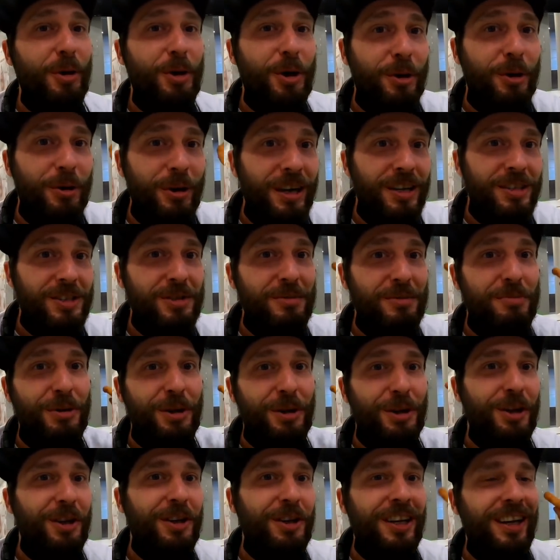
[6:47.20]
Bucharest
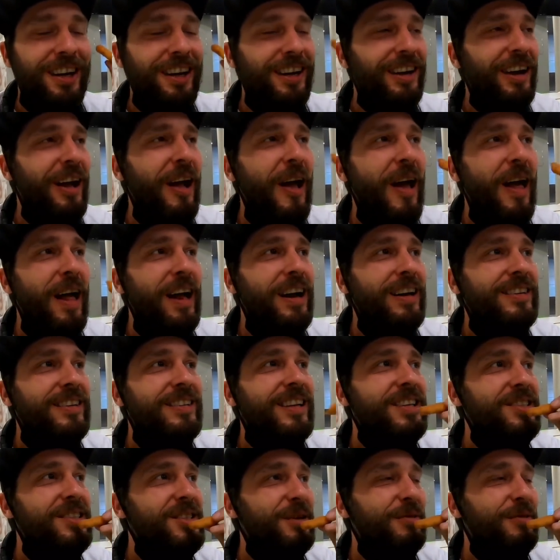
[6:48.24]
Burger King.
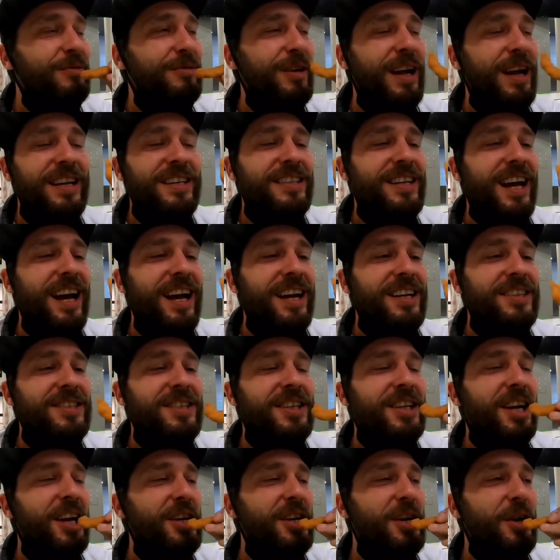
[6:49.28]
That's a
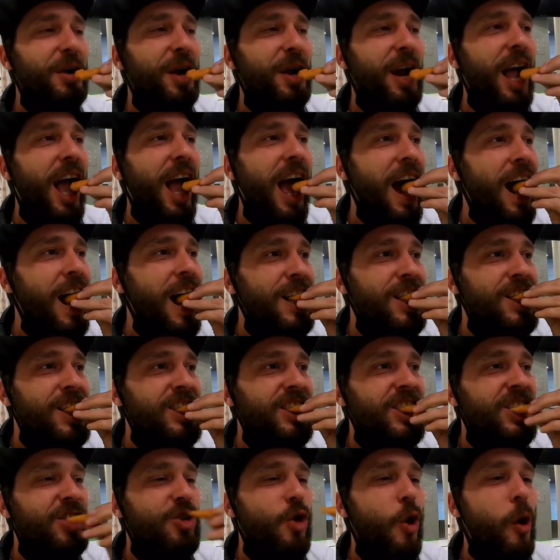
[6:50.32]
fantastic onion
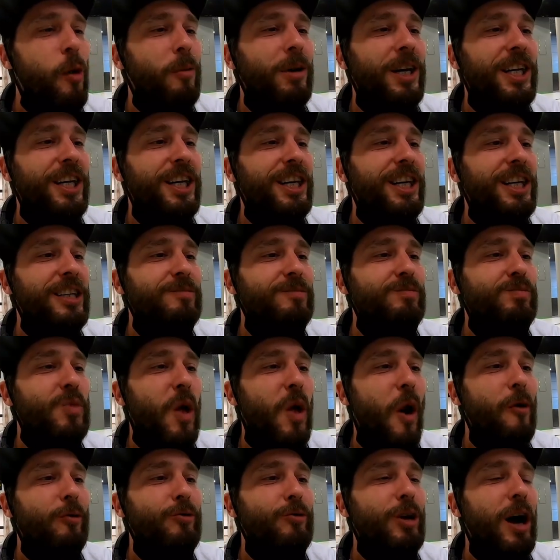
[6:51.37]
Oh my god.
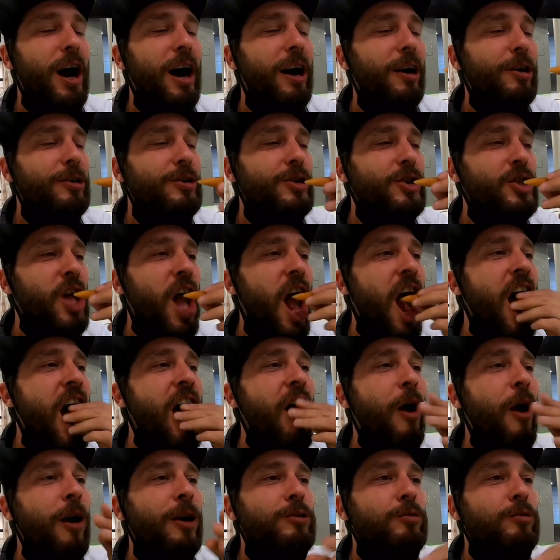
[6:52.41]
Wow.
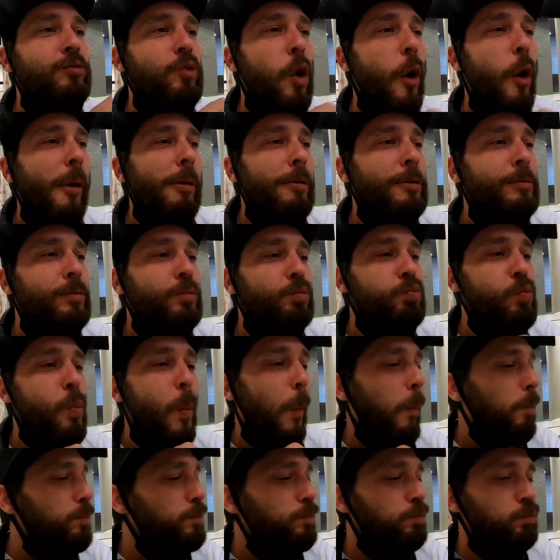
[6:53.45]
Mm.